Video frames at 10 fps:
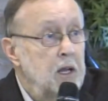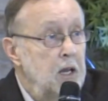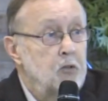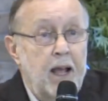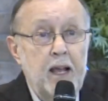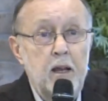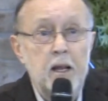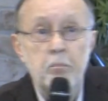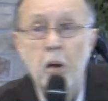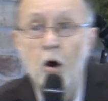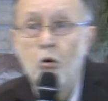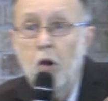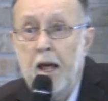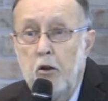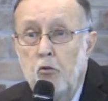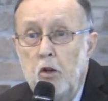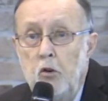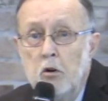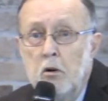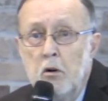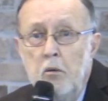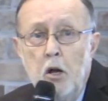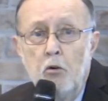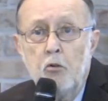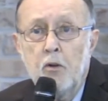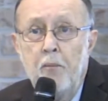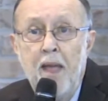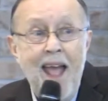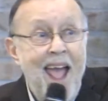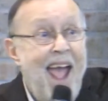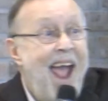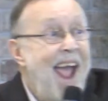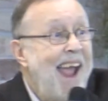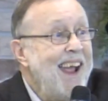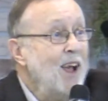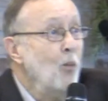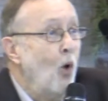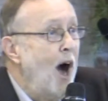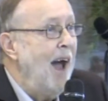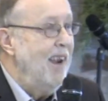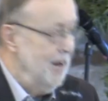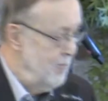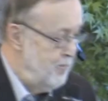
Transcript: Is "and" in bold letters in your notes? And what?